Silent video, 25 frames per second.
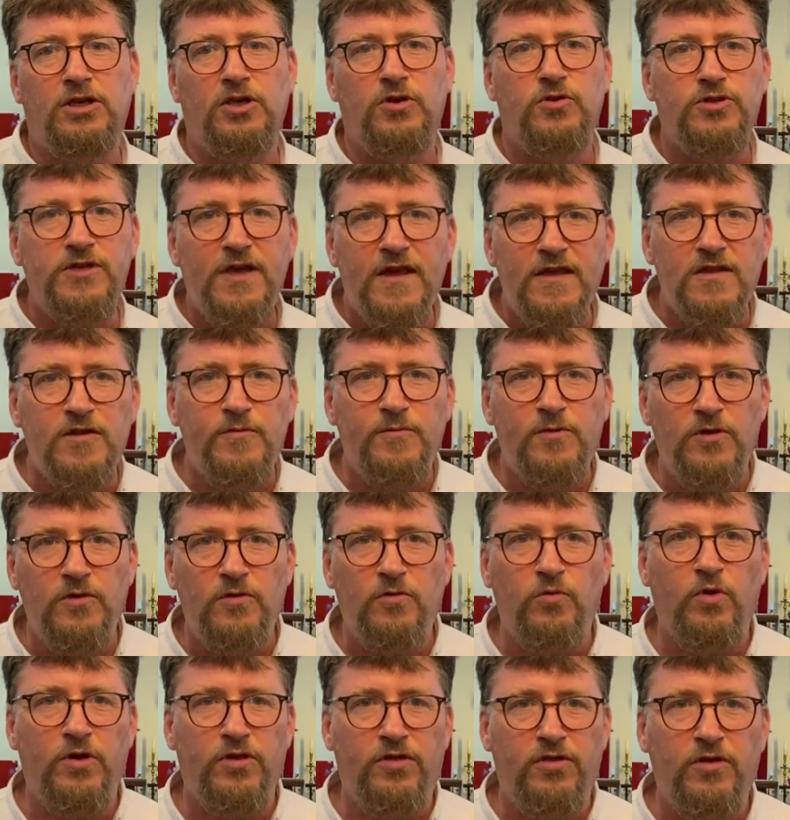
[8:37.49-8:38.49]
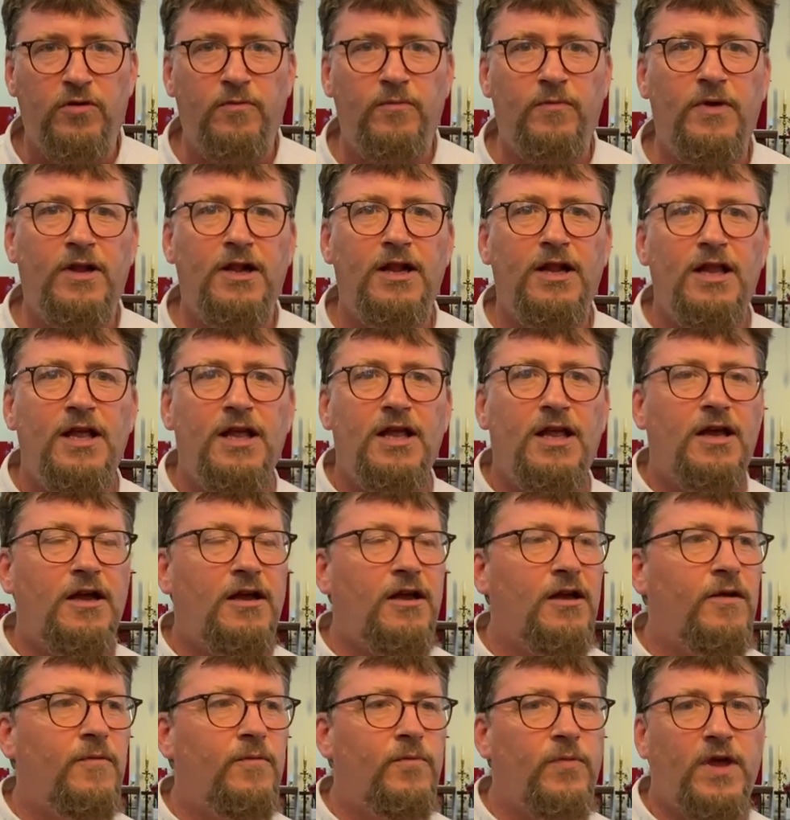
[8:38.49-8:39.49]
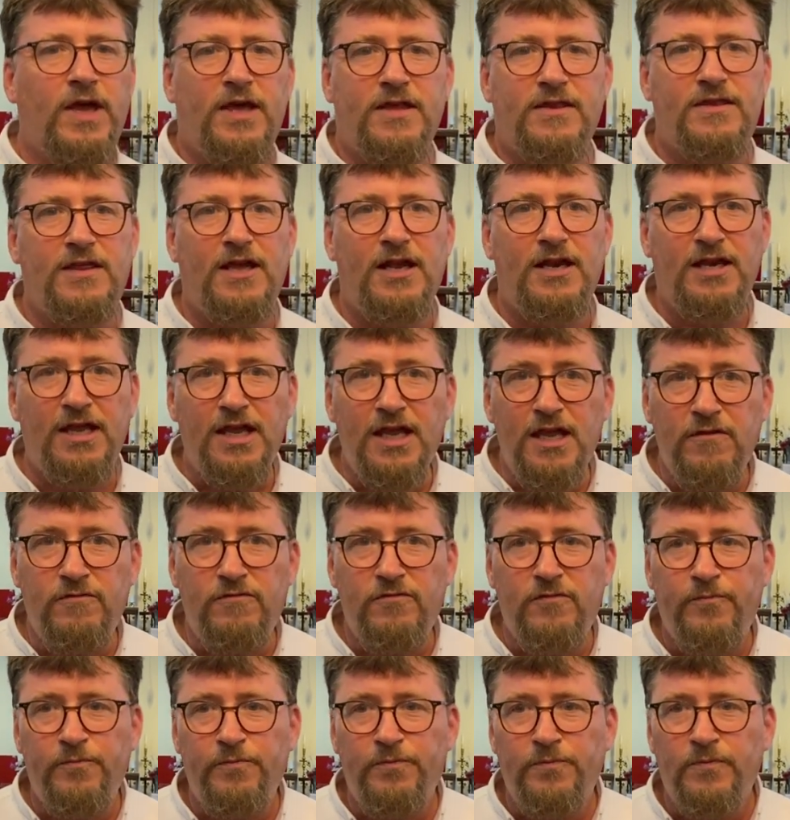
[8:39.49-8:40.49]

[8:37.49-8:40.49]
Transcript: New Testament with them as they leave.